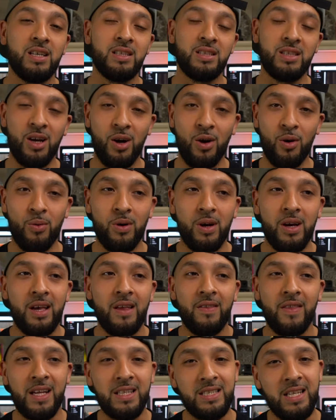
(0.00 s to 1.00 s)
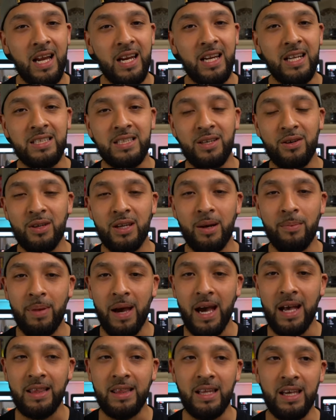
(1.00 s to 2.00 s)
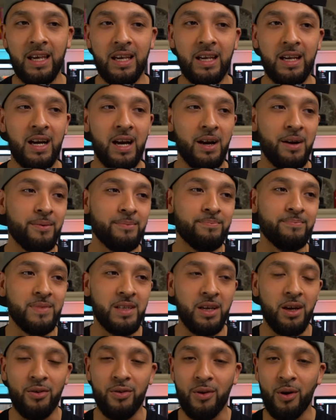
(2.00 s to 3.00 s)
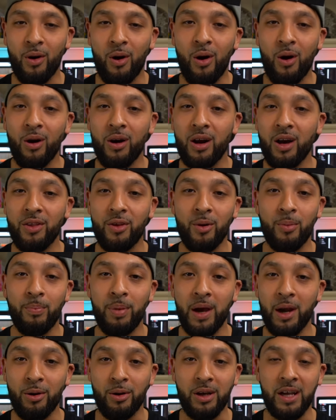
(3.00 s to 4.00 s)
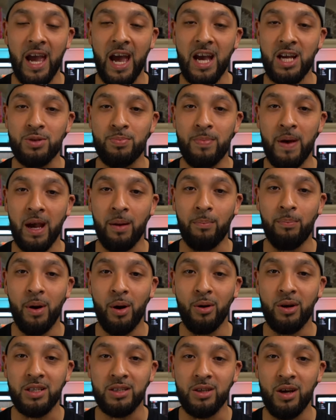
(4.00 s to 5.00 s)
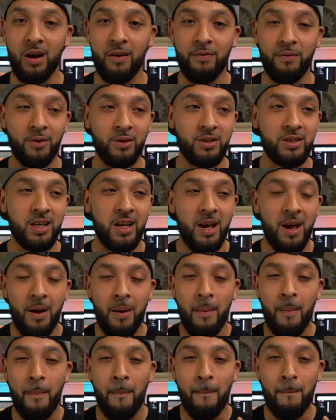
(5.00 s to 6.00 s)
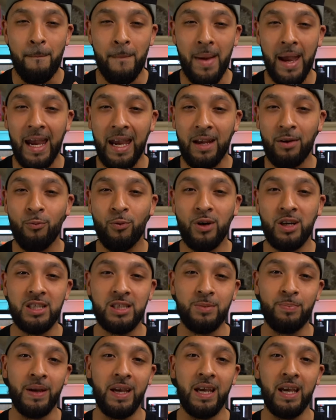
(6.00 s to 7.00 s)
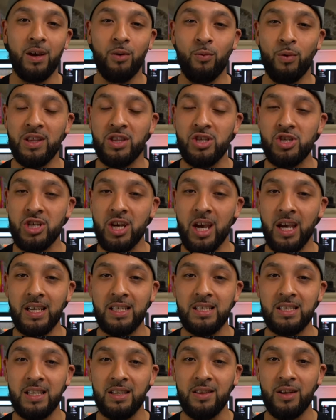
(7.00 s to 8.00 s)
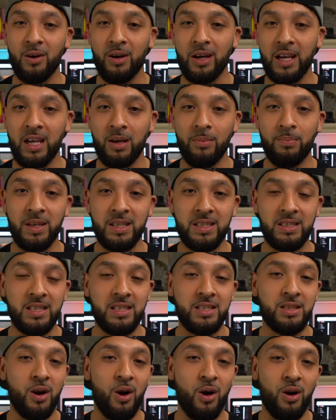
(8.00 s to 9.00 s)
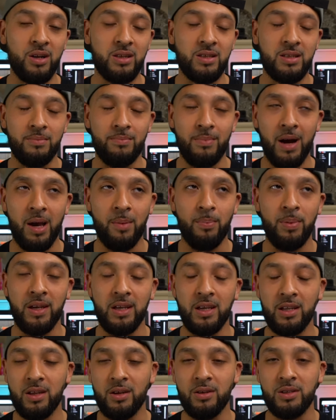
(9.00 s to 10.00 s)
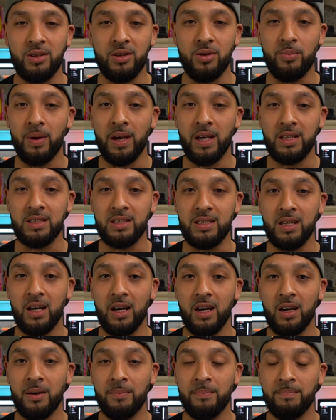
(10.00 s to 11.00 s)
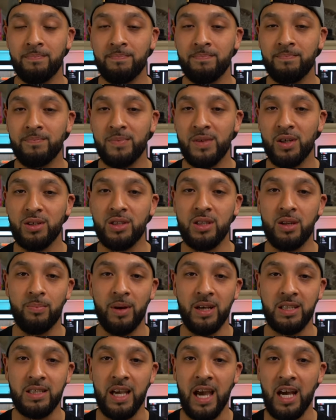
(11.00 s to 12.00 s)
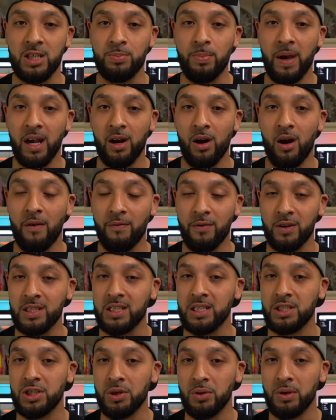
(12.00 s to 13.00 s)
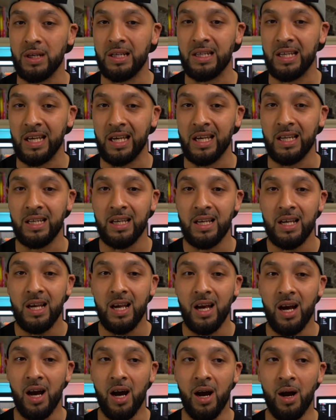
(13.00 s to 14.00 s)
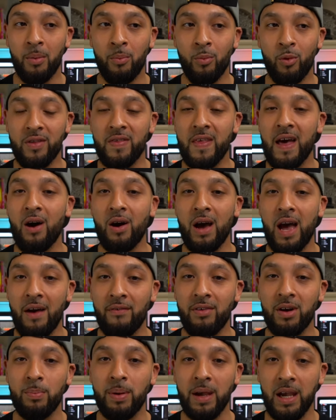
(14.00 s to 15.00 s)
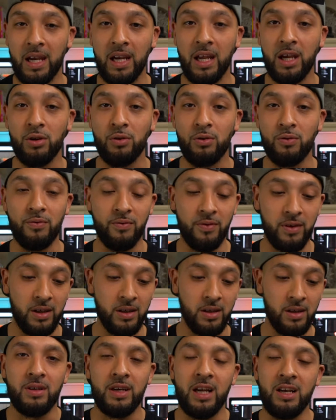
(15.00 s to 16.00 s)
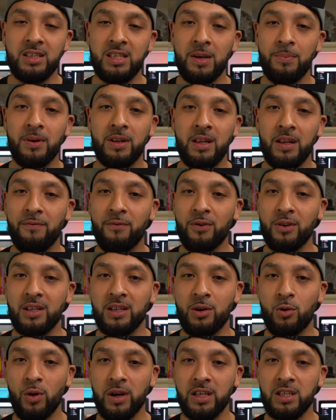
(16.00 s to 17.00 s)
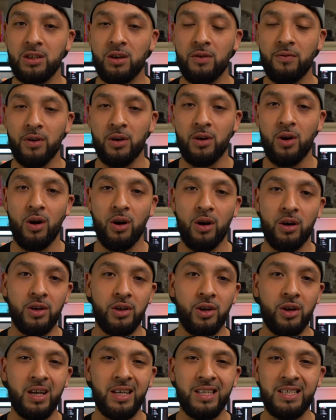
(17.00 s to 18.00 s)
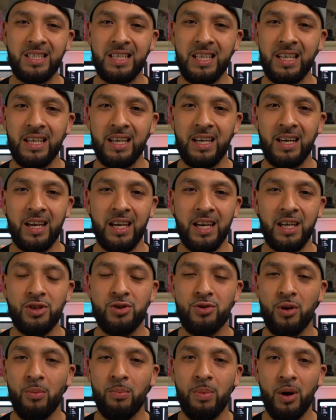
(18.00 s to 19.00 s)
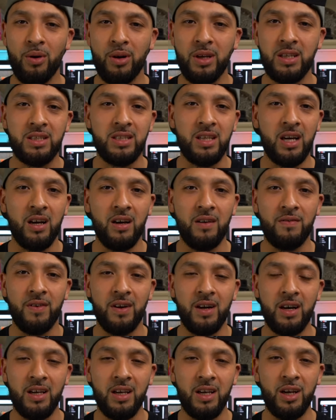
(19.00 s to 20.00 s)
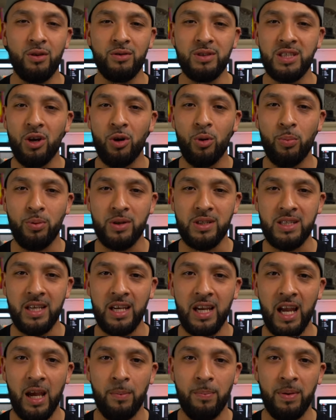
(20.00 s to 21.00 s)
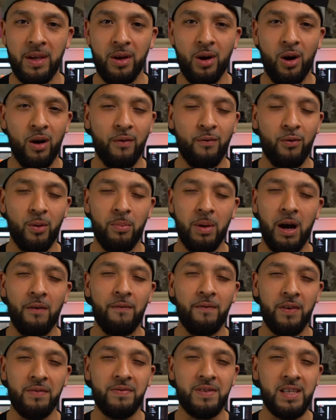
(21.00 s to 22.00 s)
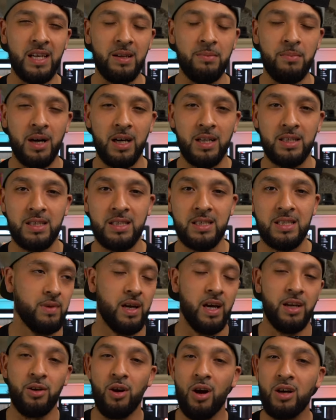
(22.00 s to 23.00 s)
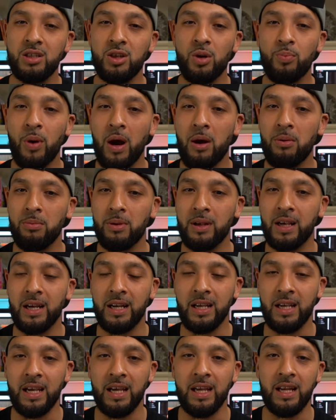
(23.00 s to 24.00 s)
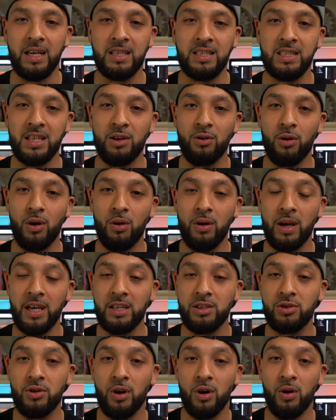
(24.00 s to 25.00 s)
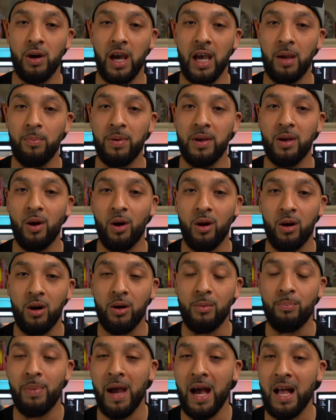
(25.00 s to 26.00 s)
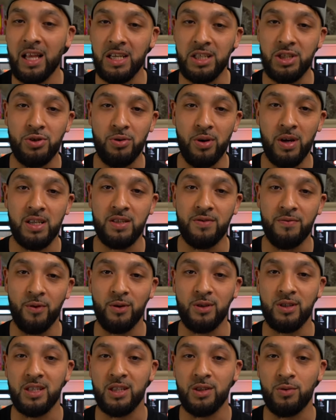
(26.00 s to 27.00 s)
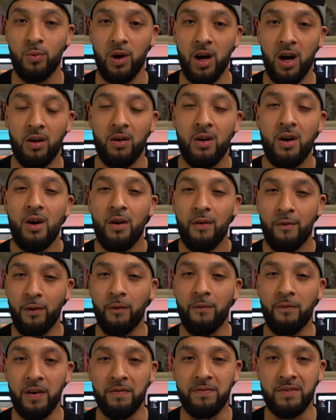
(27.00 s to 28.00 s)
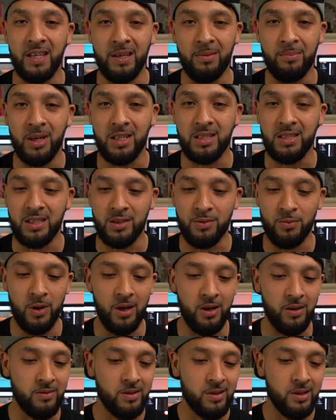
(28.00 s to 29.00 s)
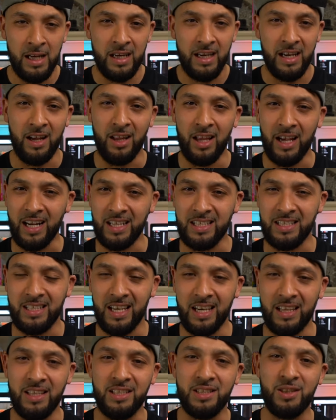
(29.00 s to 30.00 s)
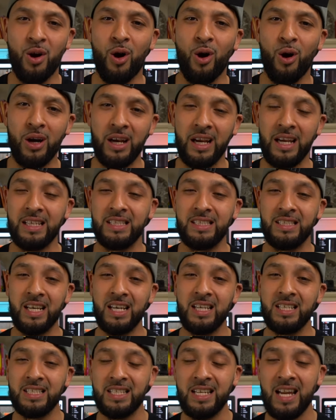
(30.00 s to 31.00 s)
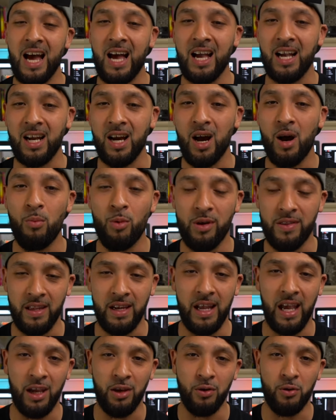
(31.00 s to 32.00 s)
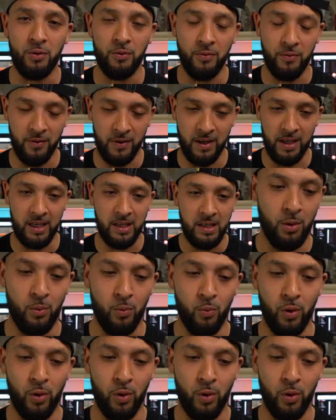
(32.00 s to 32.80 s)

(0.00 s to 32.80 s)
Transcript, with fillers: So that's not necessarily a bad thing. Um, you know, there are other better cashback bonus offers, main ones being with Chase and their ink business cards. In my opinion, those are the best um, those are the best cashback offers that you could get um, without having to pay an annual fee. Now, typically for the Quicksilver card, you're gonna see an intro bonus of uh, you know 0% APR for about 15 months. And you're also probably gonna get a zero intro APR on balance transfers as well for 15 months as well. Now, like I said, this card does not come with an annual fee.